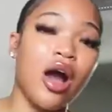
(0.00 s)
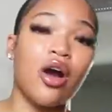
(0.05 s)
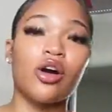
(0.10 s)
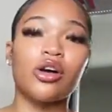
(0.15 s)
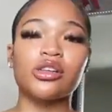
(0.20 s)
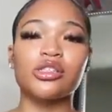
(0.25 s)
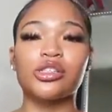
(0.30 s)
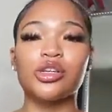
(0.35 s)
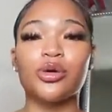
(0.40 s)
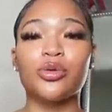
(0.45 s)
I
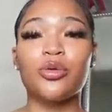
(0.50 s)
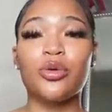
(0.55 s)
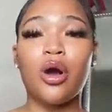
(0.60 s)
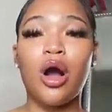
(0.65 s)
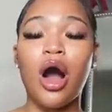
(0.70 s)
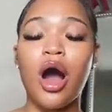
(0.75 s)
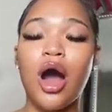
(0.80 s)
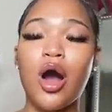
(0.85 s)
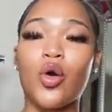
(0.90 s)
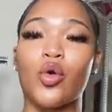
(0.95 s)
also
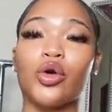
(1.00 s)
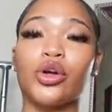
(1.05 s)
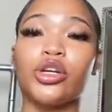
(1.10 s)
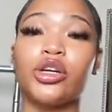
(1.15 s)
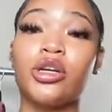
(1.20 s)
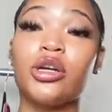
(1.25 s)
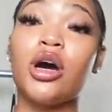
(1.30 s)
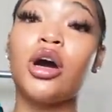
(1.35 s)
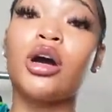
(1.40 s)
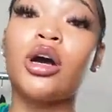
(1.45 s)

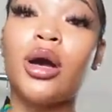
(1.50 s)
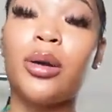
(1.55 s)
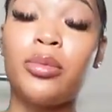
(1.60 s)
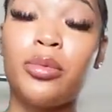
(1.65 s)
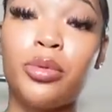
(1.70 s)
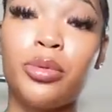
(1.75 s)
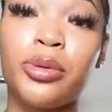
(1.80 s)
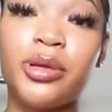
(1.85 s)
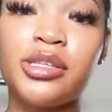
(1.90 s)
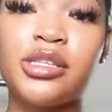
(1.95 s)
ordered a
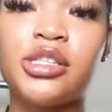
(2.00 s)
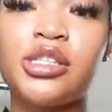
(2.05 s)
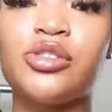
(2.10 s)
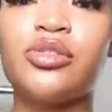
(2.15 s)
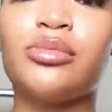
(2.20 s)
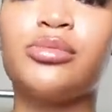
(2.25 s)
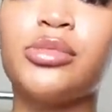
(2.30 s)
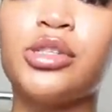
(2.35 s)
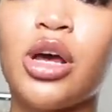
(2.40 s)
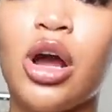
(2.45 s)
couple of pieces
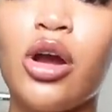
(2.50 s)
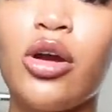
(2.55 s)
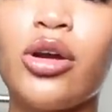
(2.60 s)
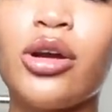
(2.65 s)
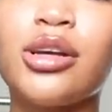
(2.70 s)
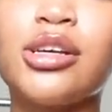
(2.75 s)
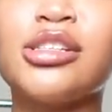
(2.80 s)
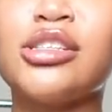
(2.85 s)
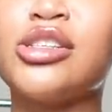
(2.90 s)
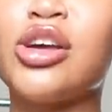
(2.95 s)
from
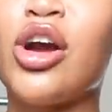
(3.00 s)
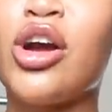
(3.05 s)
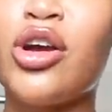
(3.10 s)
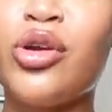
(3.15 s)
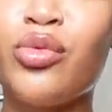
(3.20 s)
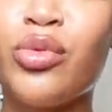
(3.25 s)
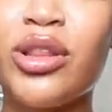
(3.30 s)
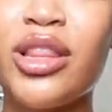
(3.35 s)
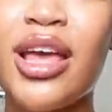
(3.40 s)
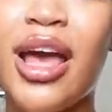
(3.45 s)
Zara, because
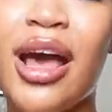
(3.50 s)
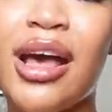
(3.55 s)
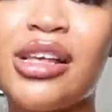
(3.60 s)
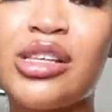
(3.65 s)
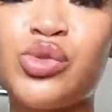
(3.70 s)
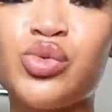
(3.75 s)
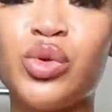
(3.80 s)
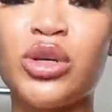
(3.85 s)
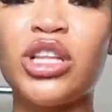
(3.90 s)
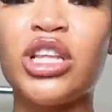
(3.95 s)
Zara really
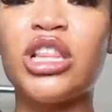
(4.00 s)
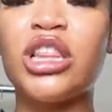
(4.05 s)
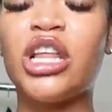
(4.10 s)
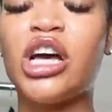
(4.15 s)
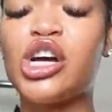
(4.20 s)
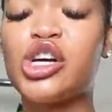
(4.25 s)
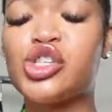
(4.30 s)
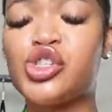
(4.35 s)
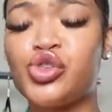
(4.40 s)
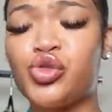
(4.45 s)
has really
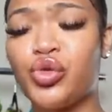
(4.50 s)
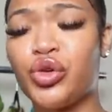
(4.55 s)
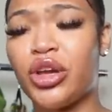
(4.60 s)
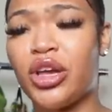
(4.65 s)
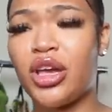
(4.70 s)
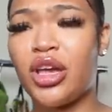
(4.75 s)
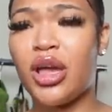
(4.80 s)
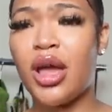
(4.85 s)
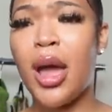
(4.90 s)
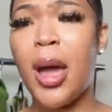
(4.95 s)

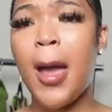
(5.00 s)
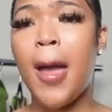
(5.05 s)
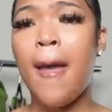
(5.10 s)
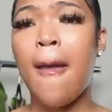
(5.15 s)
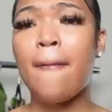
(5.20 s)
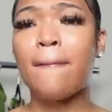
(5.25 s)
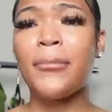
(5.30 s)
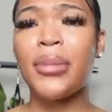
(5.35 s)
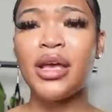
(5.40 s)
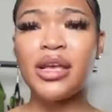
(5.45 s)
luxury
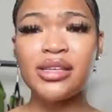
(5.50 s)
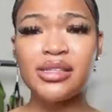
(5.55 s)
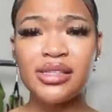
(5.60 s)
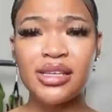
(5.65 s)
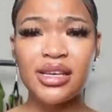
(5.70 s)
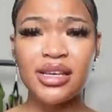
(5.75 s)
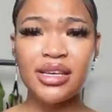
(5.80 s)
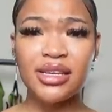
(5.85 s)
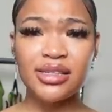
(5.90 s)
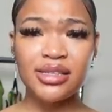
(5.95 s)

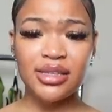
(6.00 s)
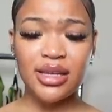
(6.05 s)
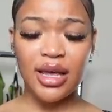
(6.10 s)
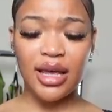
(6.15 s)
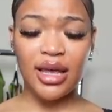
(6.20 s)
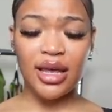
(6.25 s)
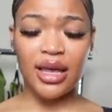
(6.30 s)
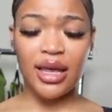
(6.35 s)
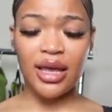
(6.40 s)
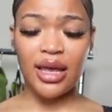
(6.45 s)
pieces.
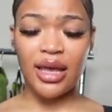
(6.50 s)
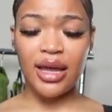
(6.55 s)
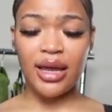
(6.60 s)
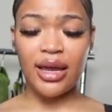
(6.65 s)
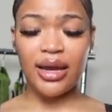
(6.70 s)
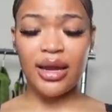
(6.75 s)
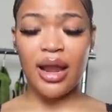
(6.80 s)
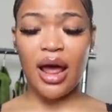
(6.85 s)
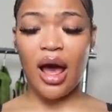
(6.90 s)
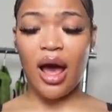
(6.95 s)

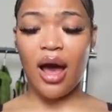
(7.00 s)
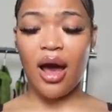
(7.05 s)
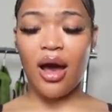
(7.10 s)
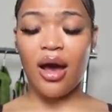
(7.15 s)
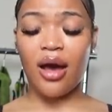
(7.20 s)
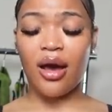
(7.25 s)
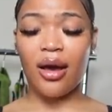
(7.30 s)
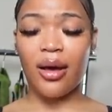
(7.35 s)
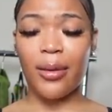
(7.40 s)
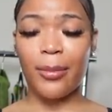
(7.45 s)
And
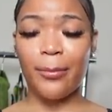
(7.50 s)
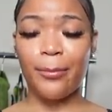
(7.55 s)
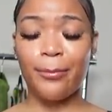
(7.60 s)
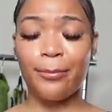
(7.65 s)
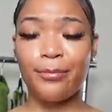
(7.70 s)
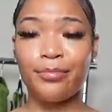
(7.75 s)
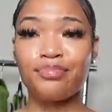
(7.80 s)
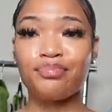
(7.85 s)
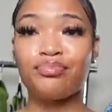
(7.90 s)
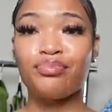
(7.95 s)

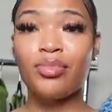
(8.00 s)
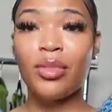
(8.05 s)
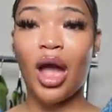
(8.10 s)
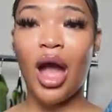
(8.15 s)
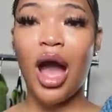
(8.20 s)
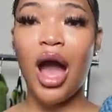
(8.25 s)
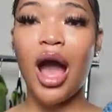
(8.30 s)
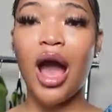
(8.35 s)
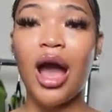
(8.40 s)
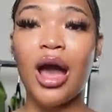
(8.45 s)

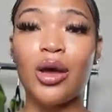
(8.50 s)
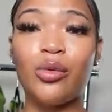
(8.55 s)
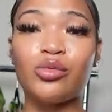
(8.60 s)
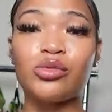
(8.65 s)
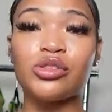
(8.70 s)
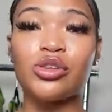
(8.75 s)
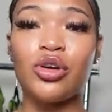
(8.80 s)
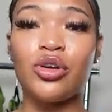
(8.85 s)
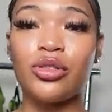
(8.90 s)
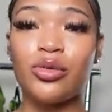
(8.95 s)
I
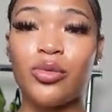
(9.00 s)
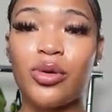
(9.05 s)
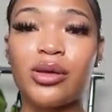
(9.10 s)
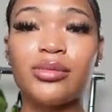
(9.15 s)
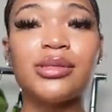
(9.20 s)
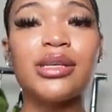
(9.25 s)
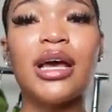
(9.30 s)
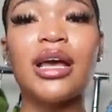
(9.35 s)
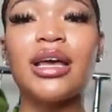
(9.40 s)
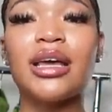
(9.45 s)
was on the
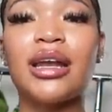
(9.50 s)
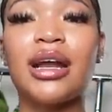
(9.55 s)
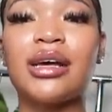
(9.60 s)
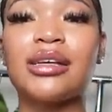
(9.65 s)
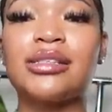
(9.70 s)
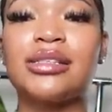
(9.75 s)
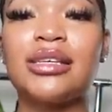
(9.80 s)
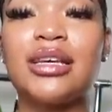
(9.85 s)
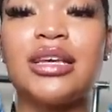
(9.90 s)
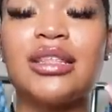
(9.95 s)
website and
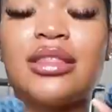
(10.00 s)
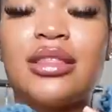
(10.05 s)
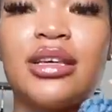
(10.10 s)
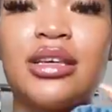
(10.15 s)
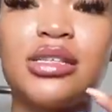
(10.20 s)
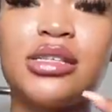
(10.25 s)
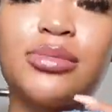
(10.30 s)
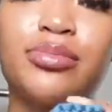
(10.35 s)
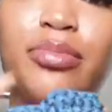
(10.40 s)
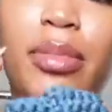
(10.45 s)
I seen this